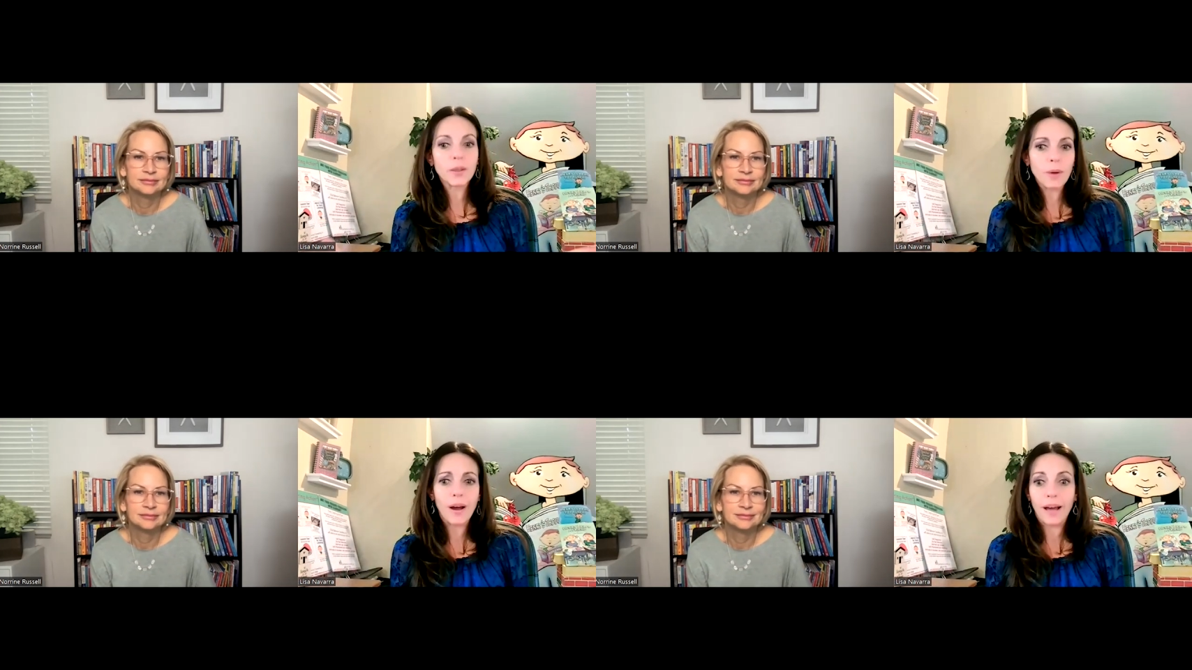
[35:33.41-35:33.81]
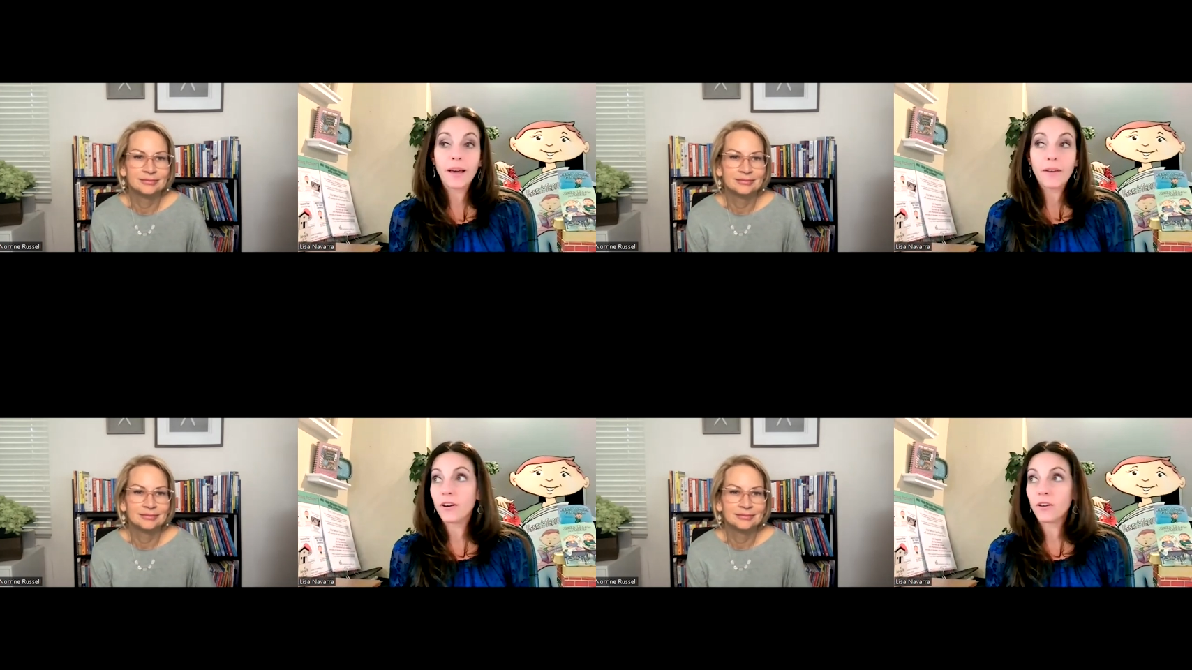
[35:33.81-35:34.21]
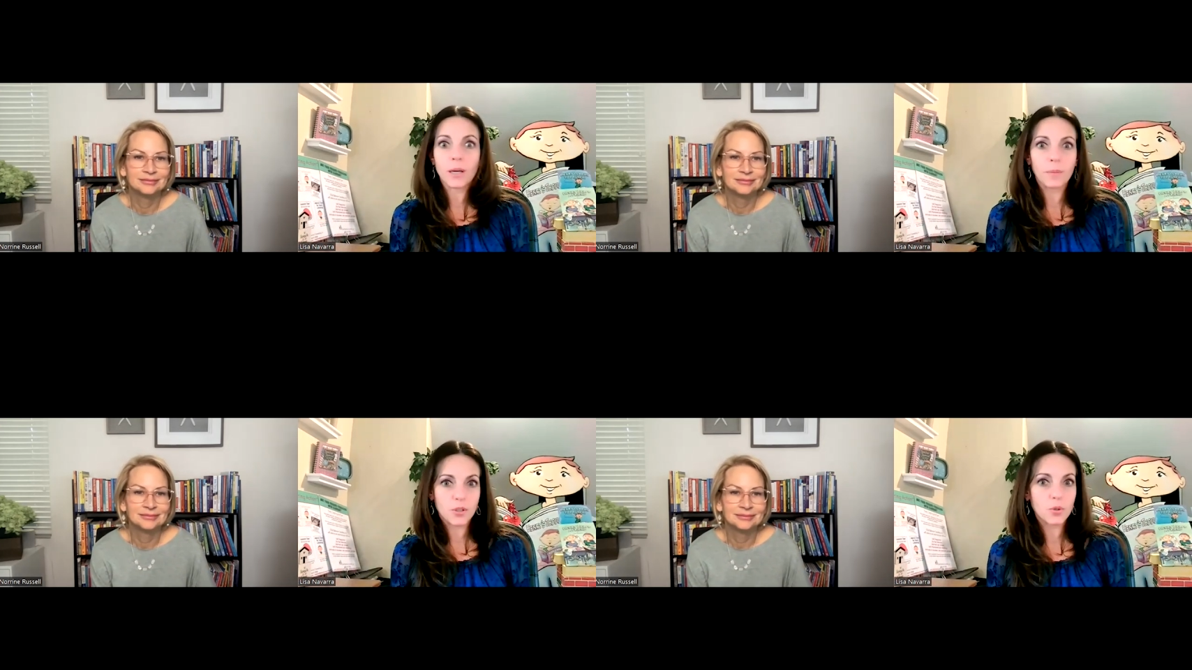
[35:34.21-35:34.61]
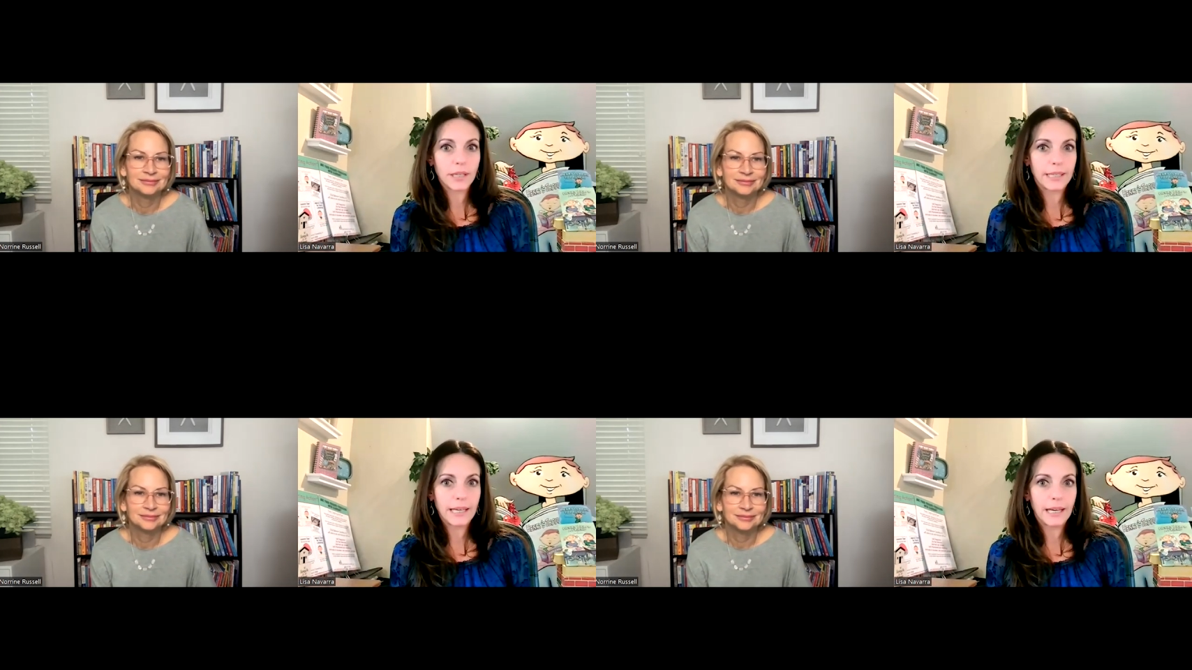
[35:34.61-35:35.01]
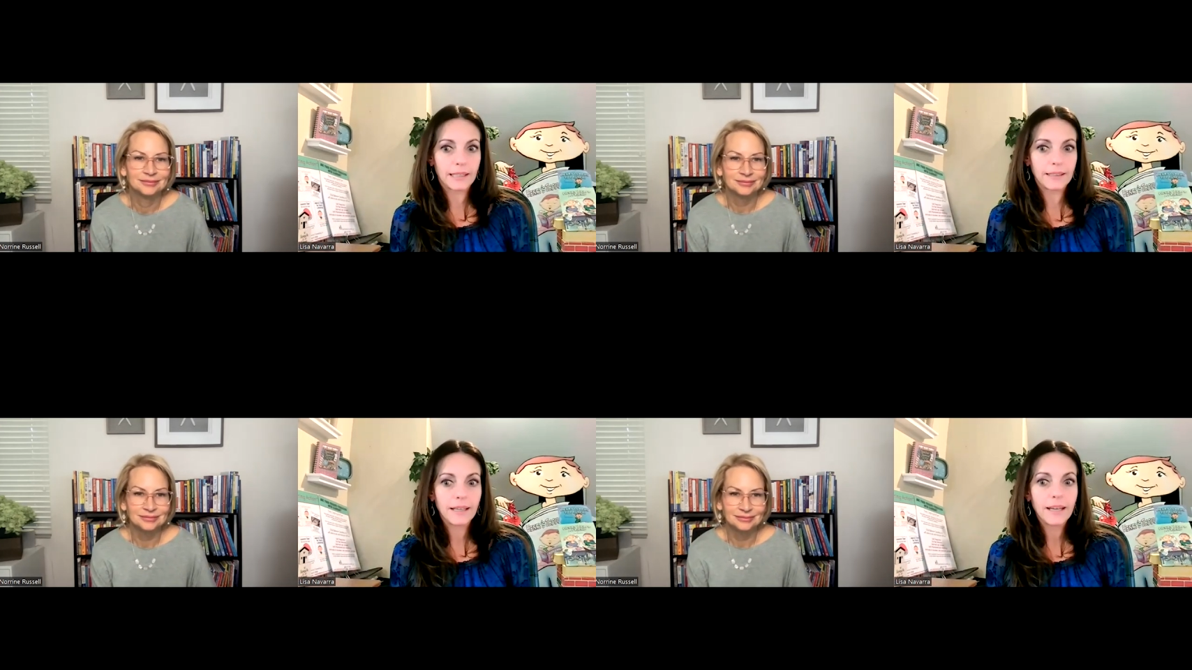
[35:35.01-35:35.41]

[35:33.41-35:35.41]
Speaker 1: "Wow, I felt good. I'm going to do that again."